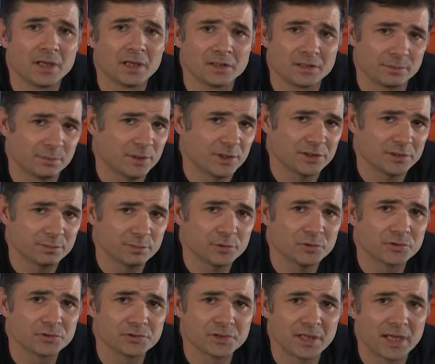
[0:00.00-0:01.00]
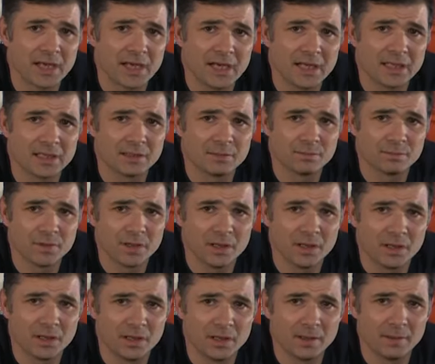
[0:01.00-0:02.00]
submersibles, and
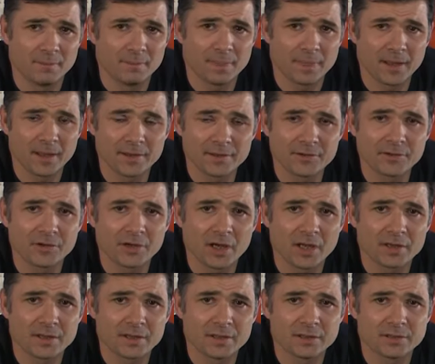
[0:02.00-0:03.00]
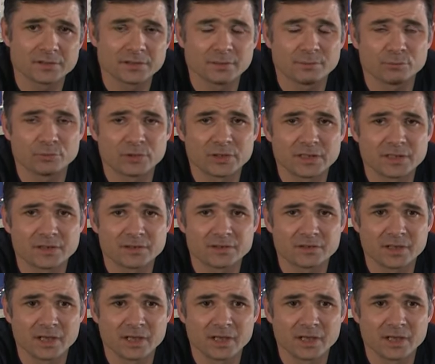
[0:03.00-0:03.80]
other submarines